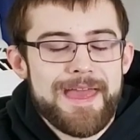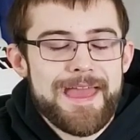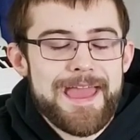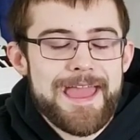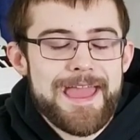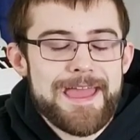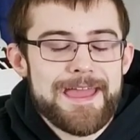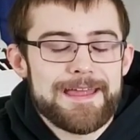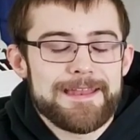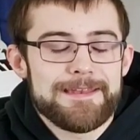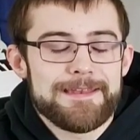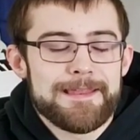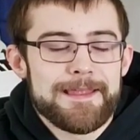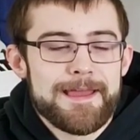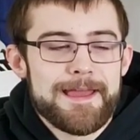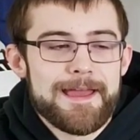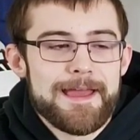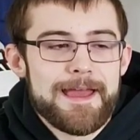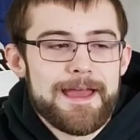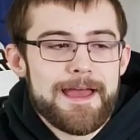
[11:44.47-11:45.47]
And
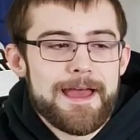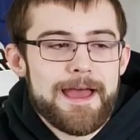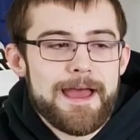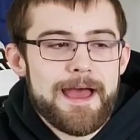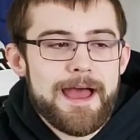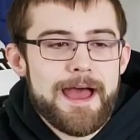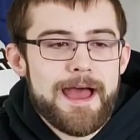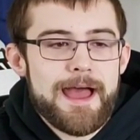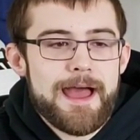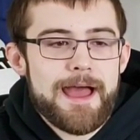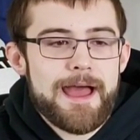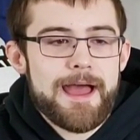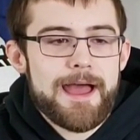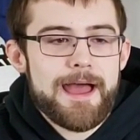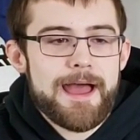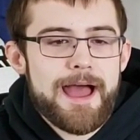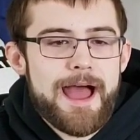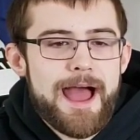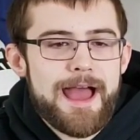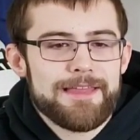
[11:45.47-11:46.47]

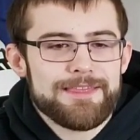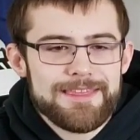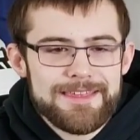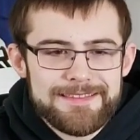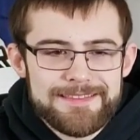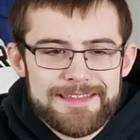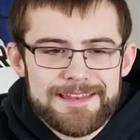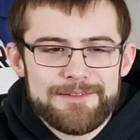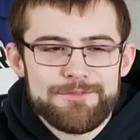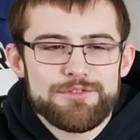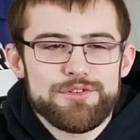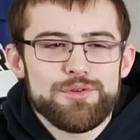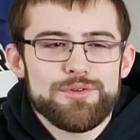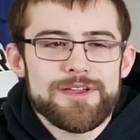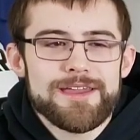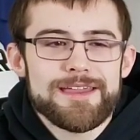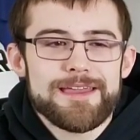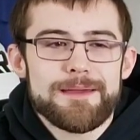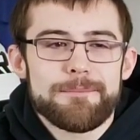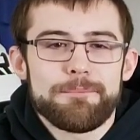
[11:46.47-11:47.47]
I think that if you
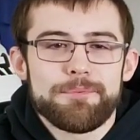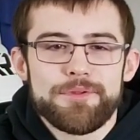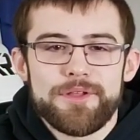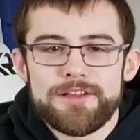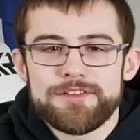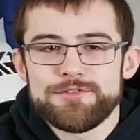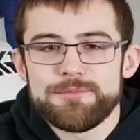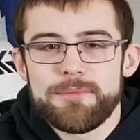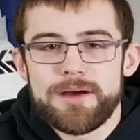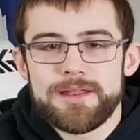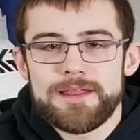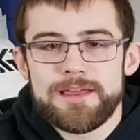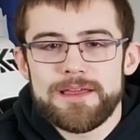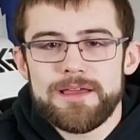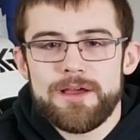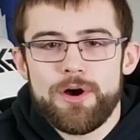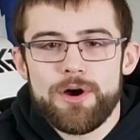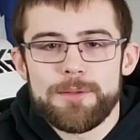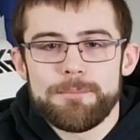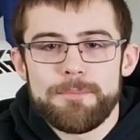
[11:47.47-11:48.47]
can get plus
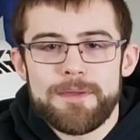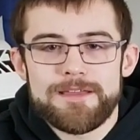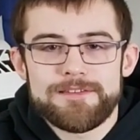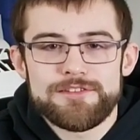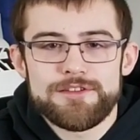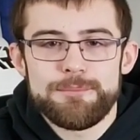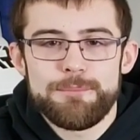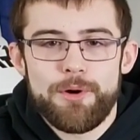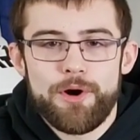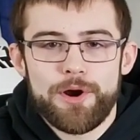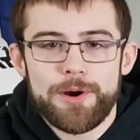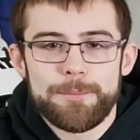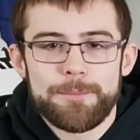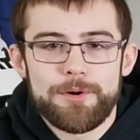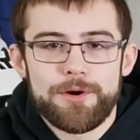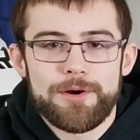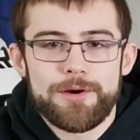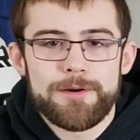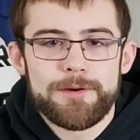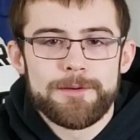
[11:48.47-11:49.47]
money on Maycee
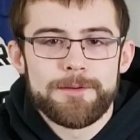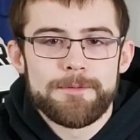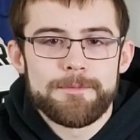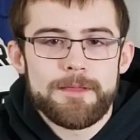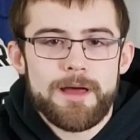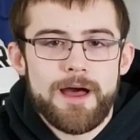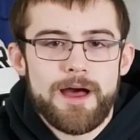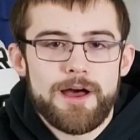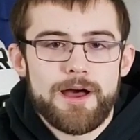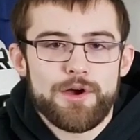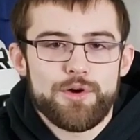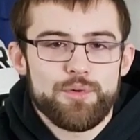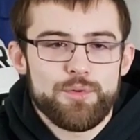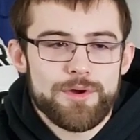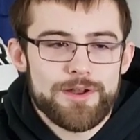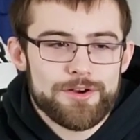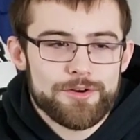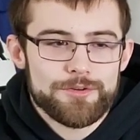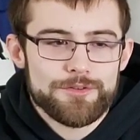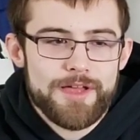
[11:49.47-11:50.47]
Barber, who
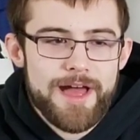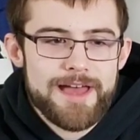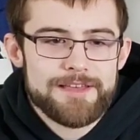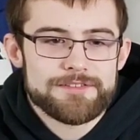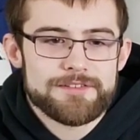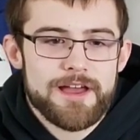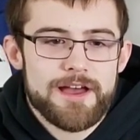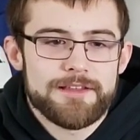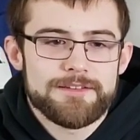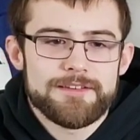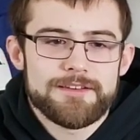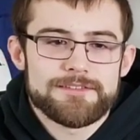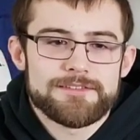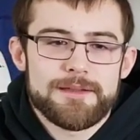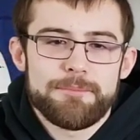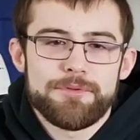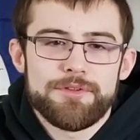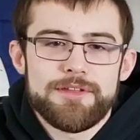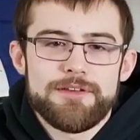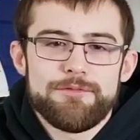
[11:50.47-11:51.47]
in her last contest, I
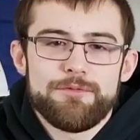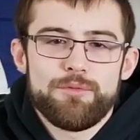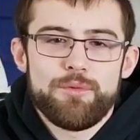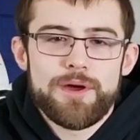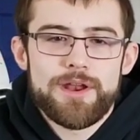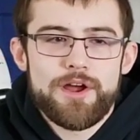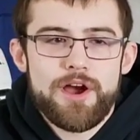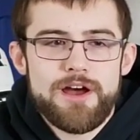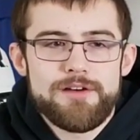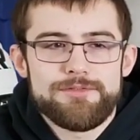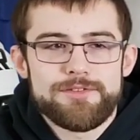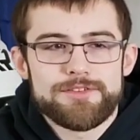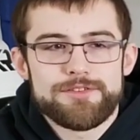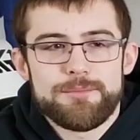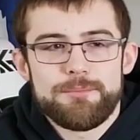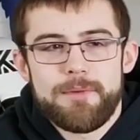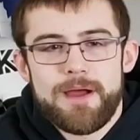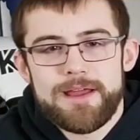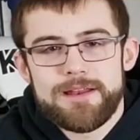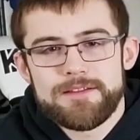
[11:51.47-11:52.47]
believe, went off as a
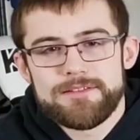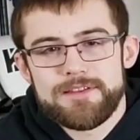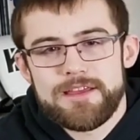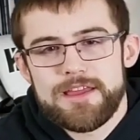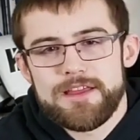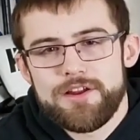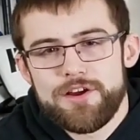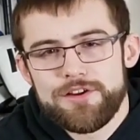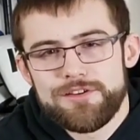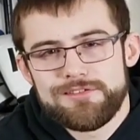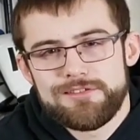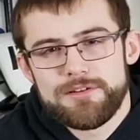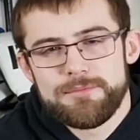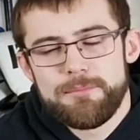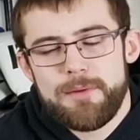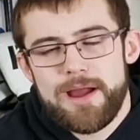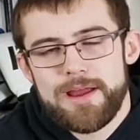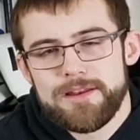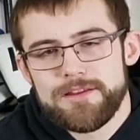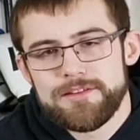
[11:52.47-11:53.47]
minus 800,
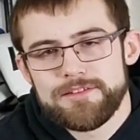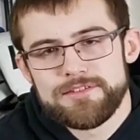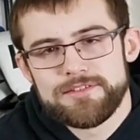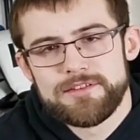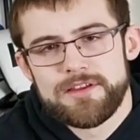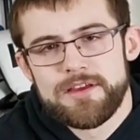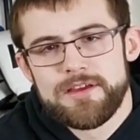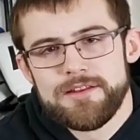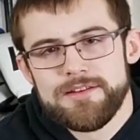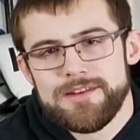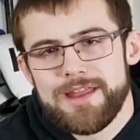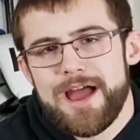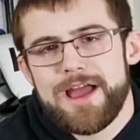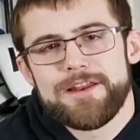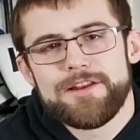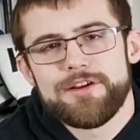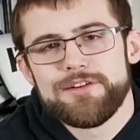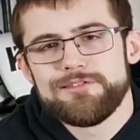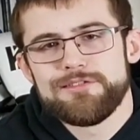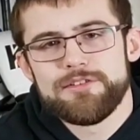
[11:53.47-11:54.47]
minus
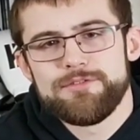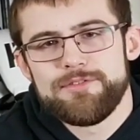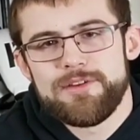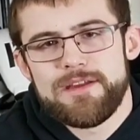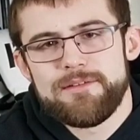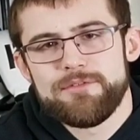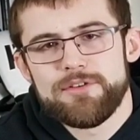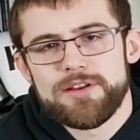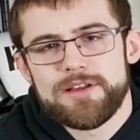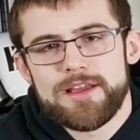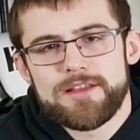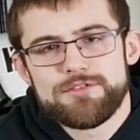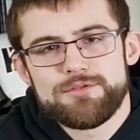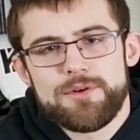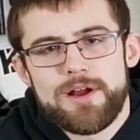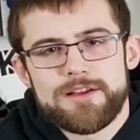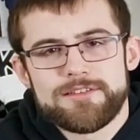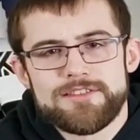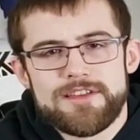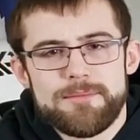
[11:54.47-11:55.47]
900 favorite against
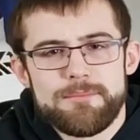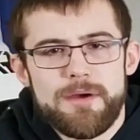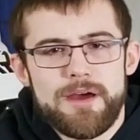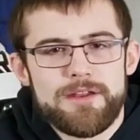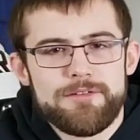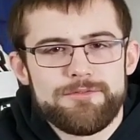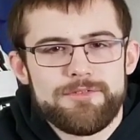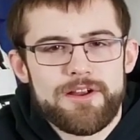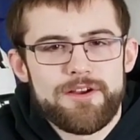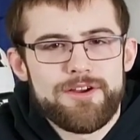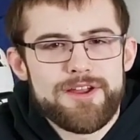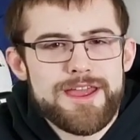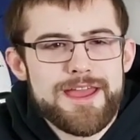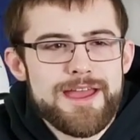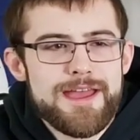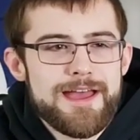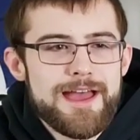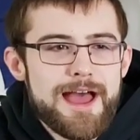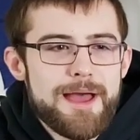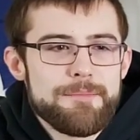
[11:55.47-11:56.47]
Roxanne Modafferi.
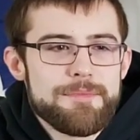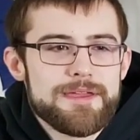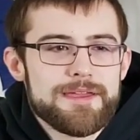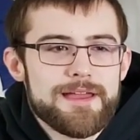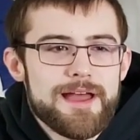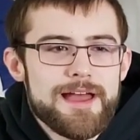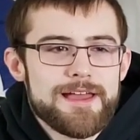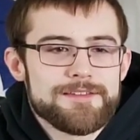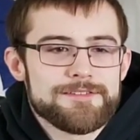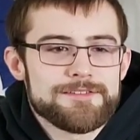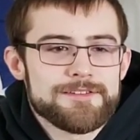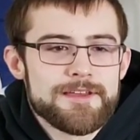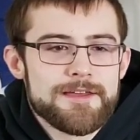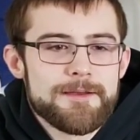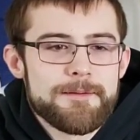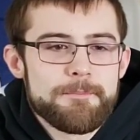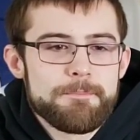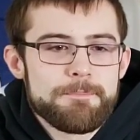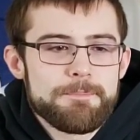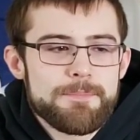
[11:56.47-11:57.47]
I mean, guys,
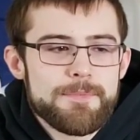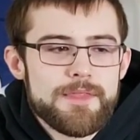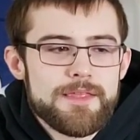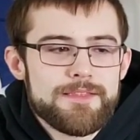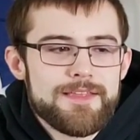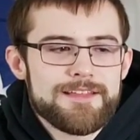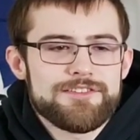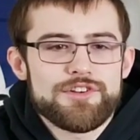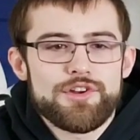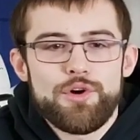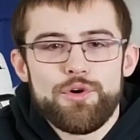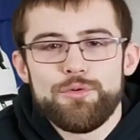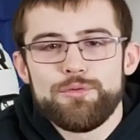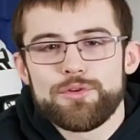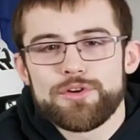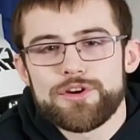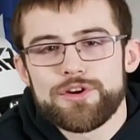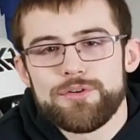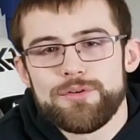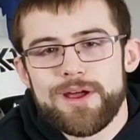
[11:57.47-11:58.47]
that's an
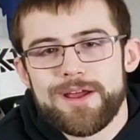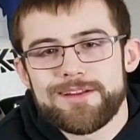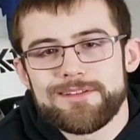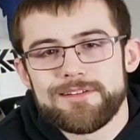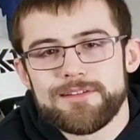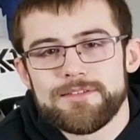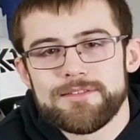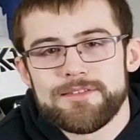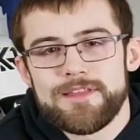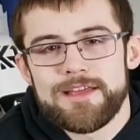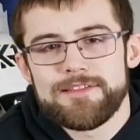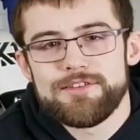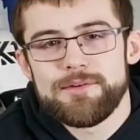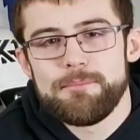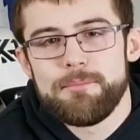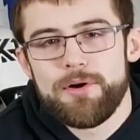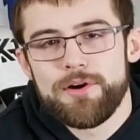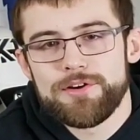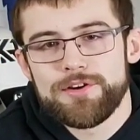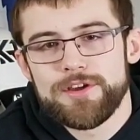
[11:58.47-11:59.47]
overcorrection. That's a
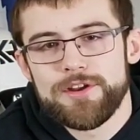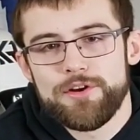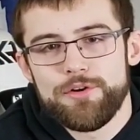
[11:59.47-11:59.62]
market